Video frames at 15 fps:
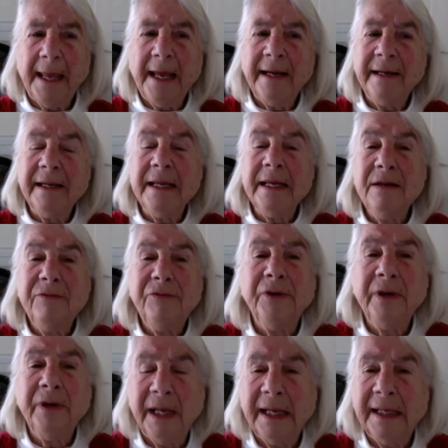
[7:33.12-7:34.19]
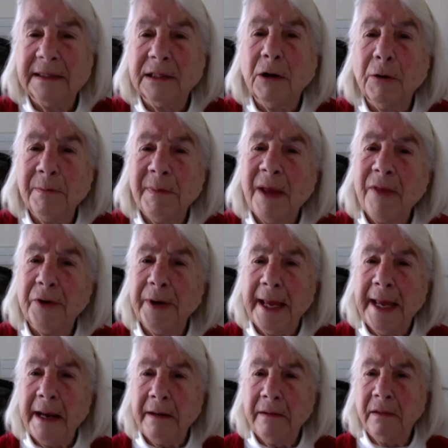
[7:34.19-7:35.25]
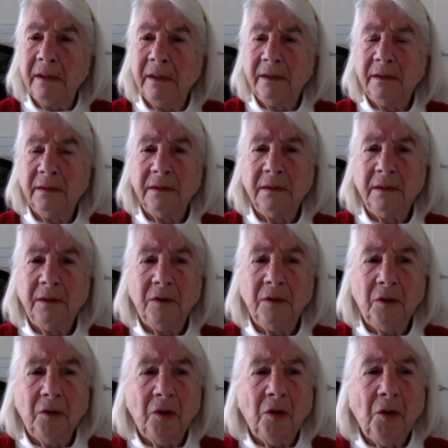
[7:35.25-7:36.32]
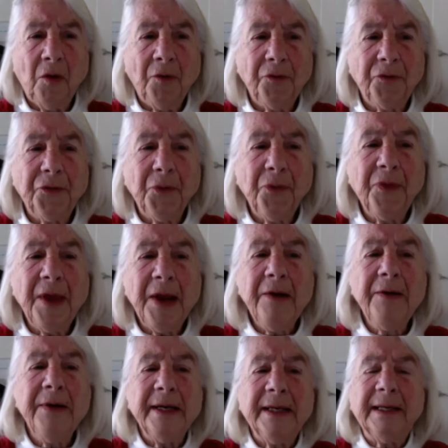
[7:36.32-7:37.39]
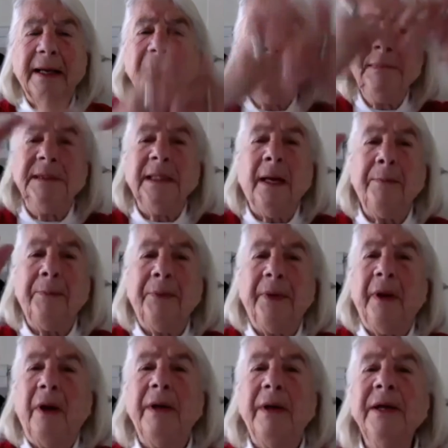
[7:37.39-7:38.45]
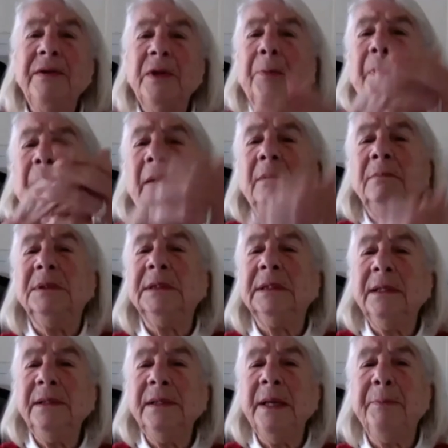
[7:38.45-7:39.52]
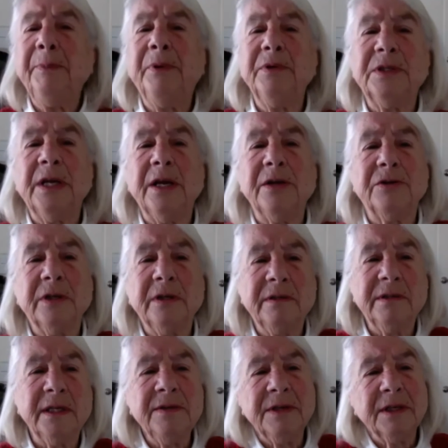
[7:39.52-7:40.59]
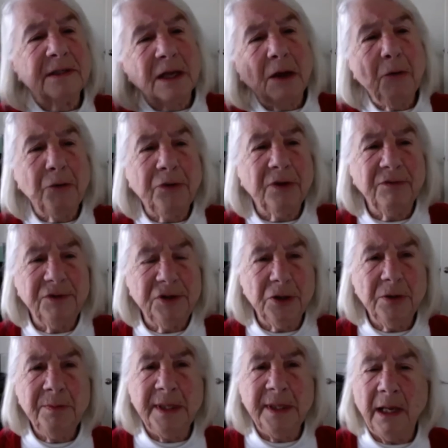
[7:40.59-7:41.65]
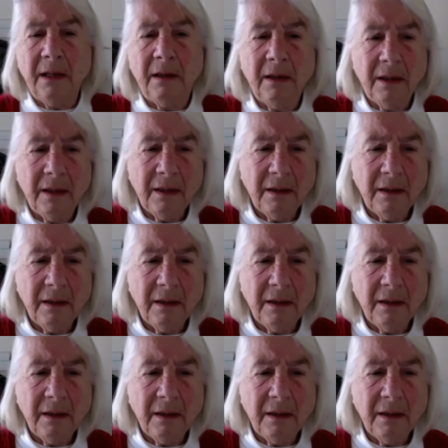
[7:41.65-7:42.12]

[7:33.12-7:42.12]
and even as our mother hen. So there it comes up in the Palm Sunday processions in the south of Germany.